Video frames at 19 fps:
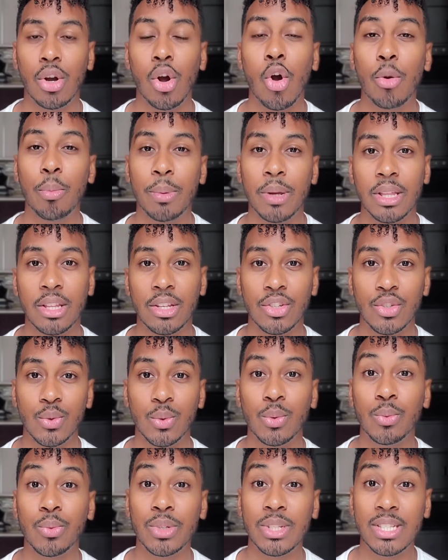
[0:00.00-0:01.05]
hoping that you
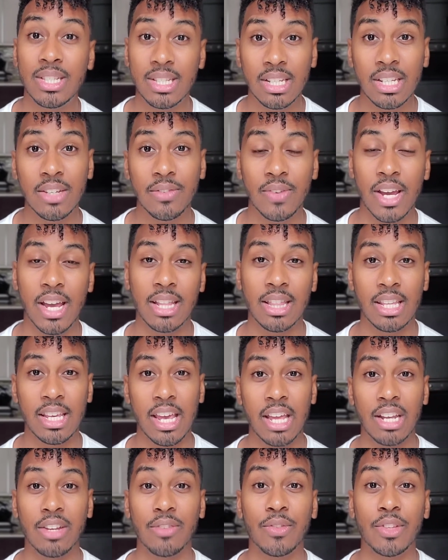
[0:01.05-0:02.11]
will receive at the
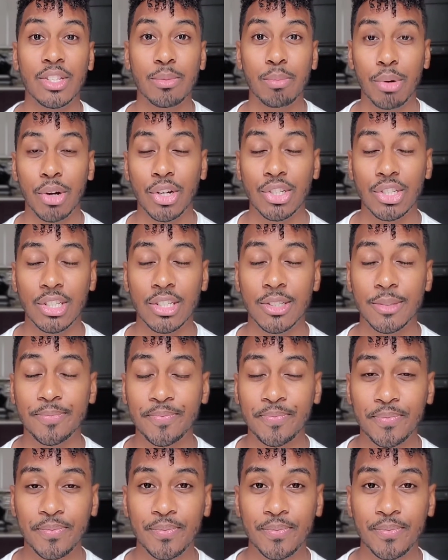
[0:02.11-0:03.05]
end of this purchase.